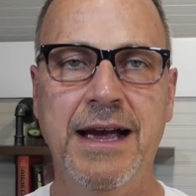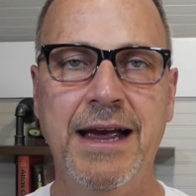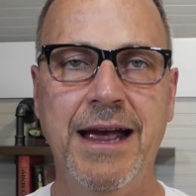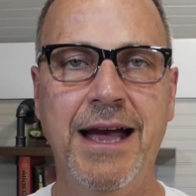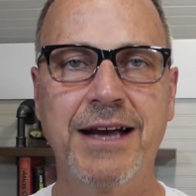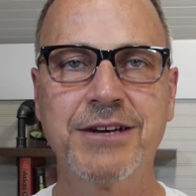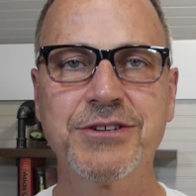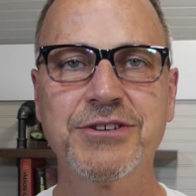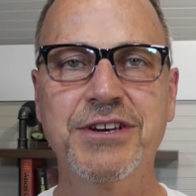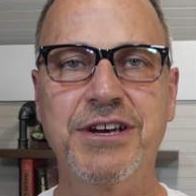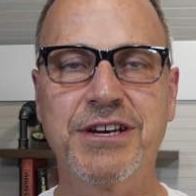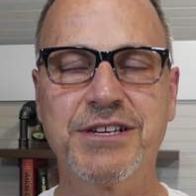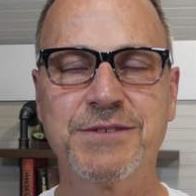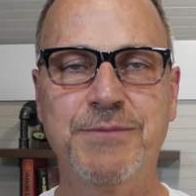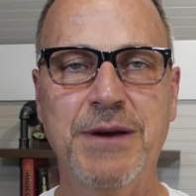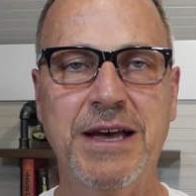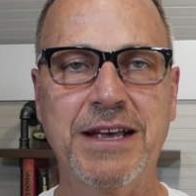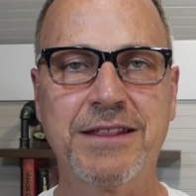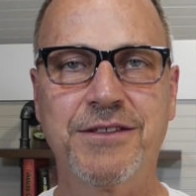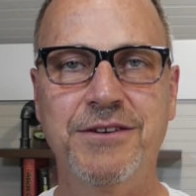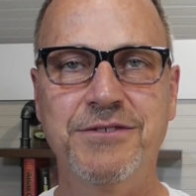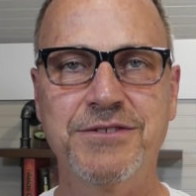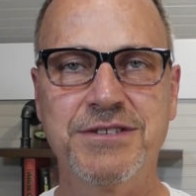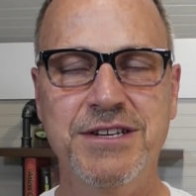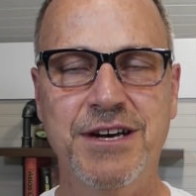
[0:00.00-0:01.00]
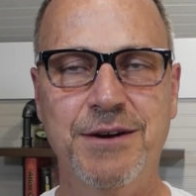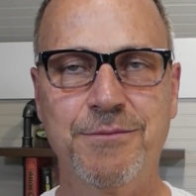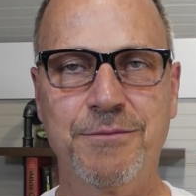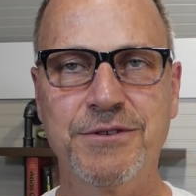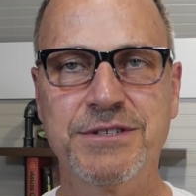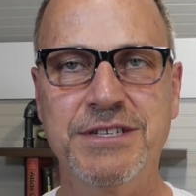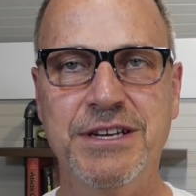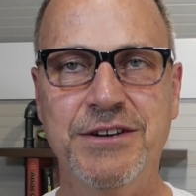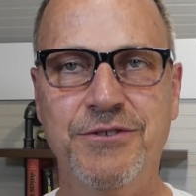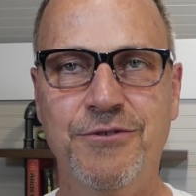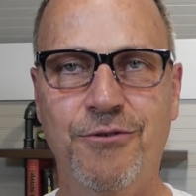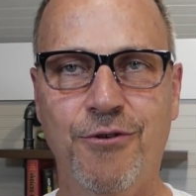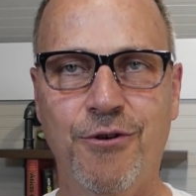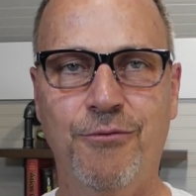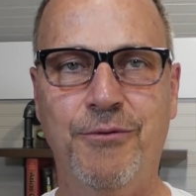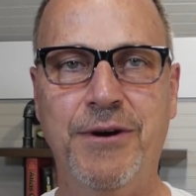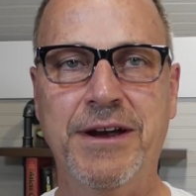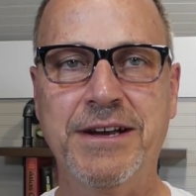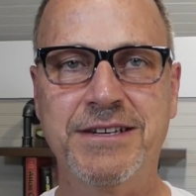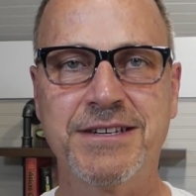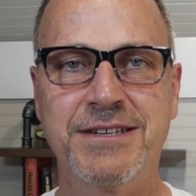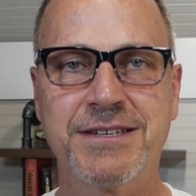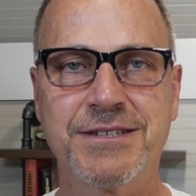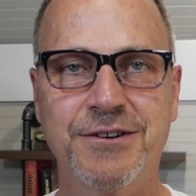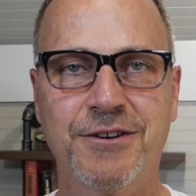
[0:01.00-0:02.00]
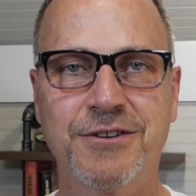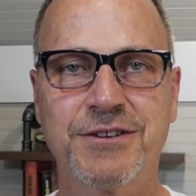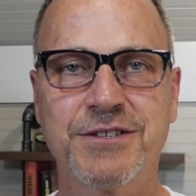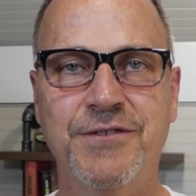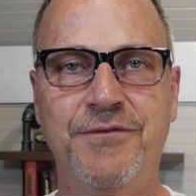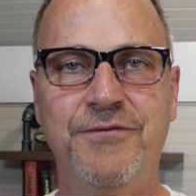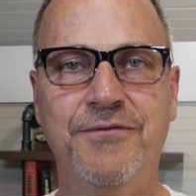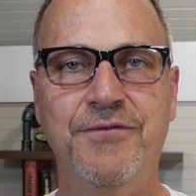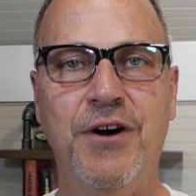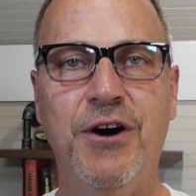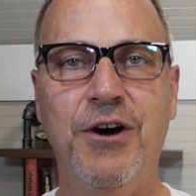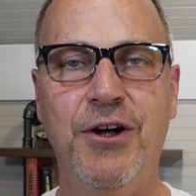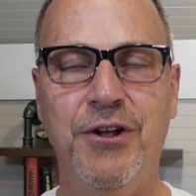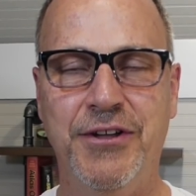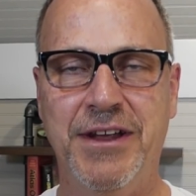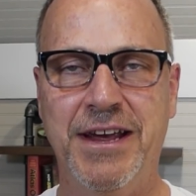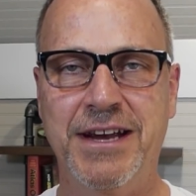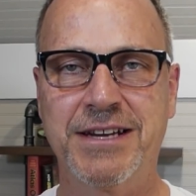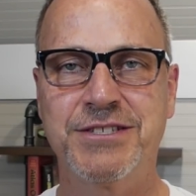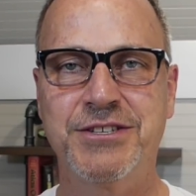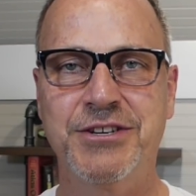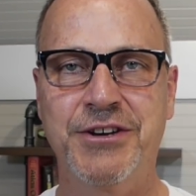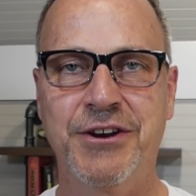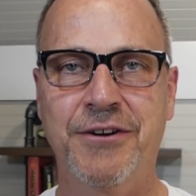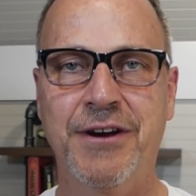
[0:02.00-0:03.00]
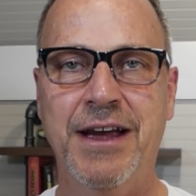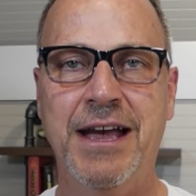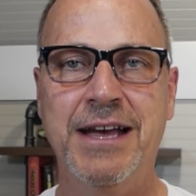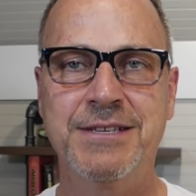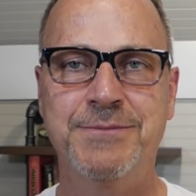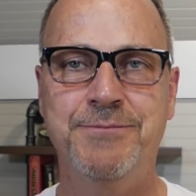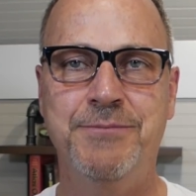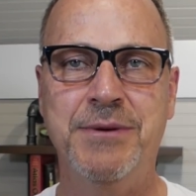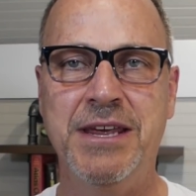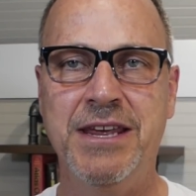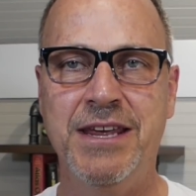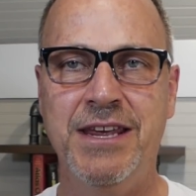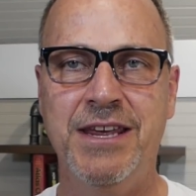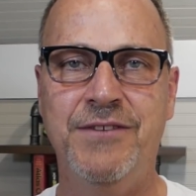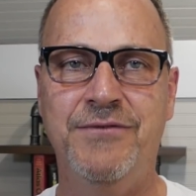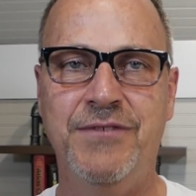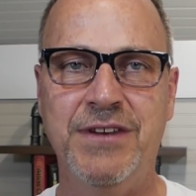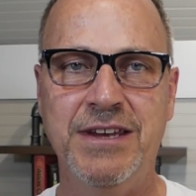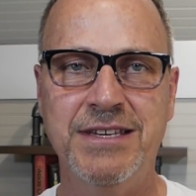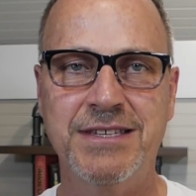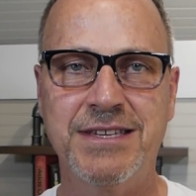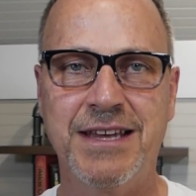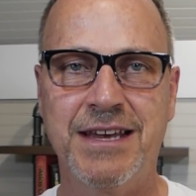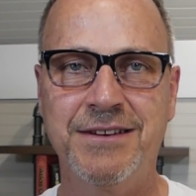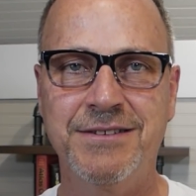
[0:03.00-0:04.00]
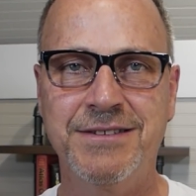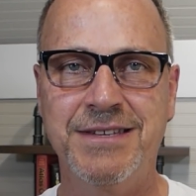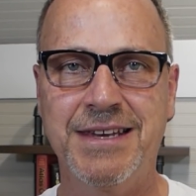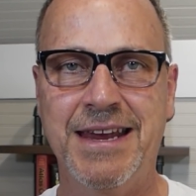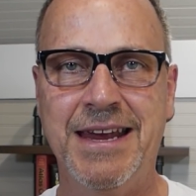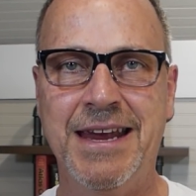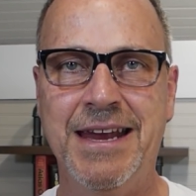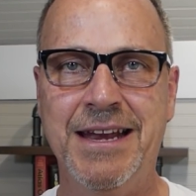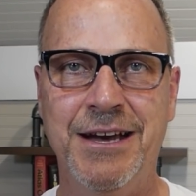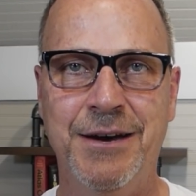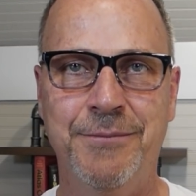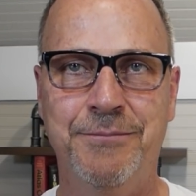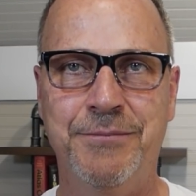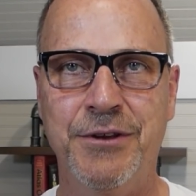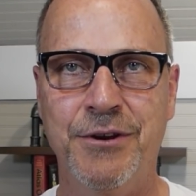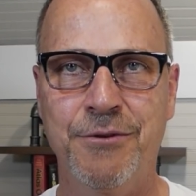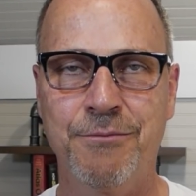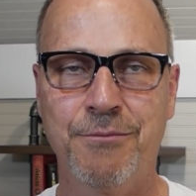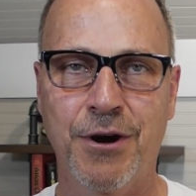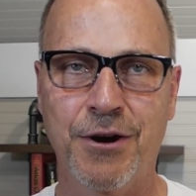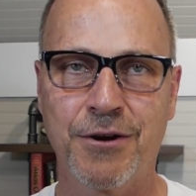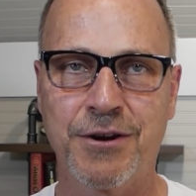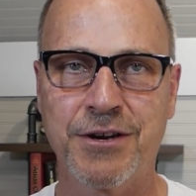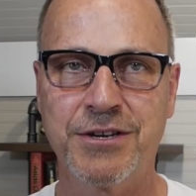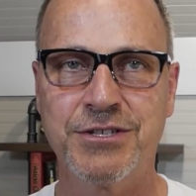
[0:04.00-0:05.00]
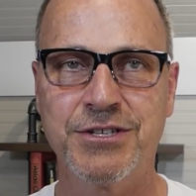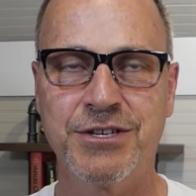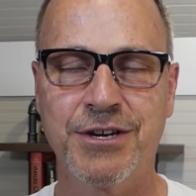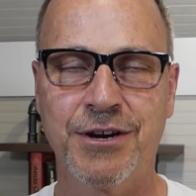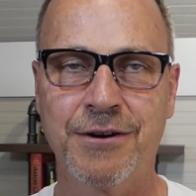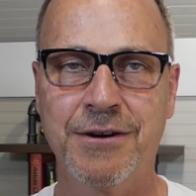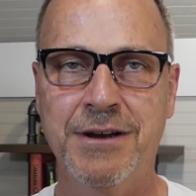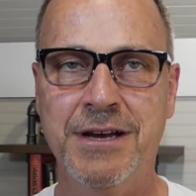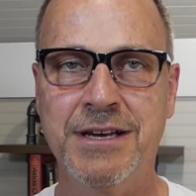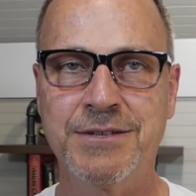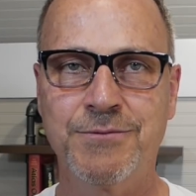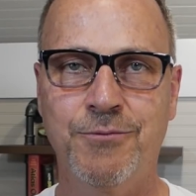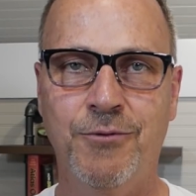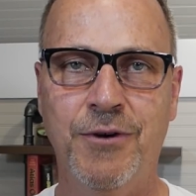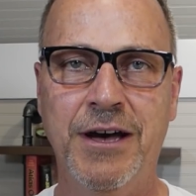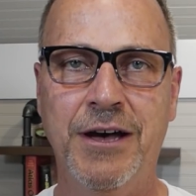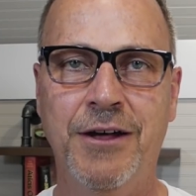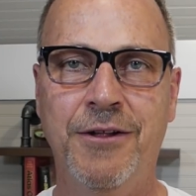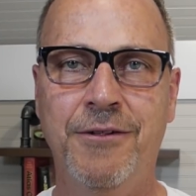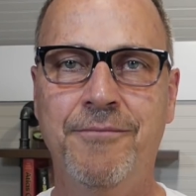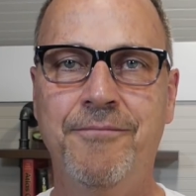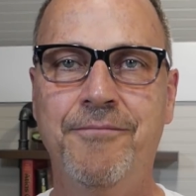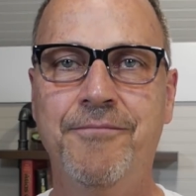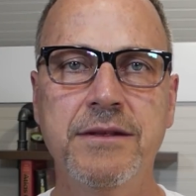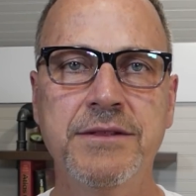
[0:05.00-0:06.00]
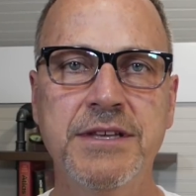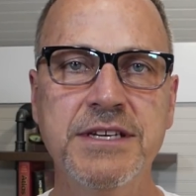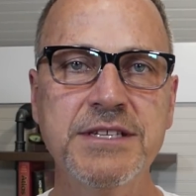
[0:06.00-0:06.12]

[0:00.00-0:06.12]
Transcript: I actually expect those numbers in Norway to start to fall next year as B E V sales eat up Up their market share as well.